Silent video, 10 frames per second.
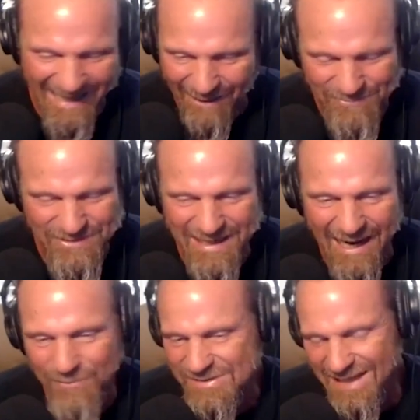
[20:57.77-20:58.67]
I
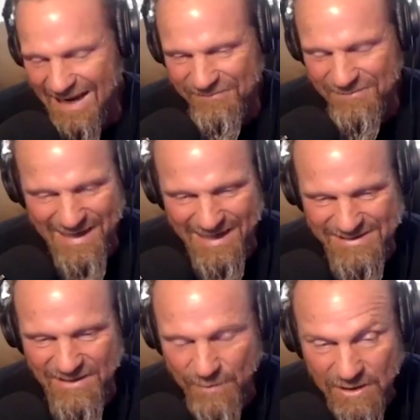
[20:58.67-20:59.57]
was laughing my
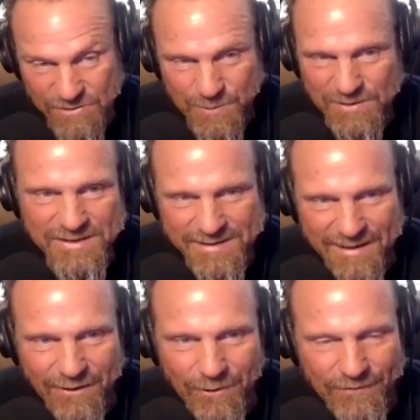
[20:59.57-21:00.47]
ass up because we used to say
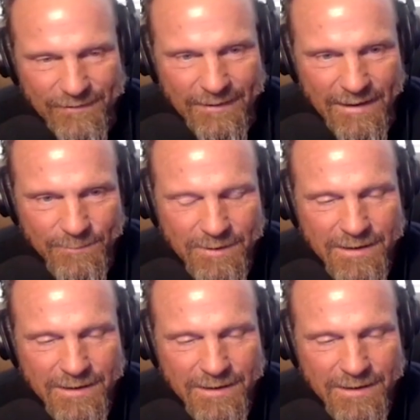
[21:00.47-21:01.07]
that all the time.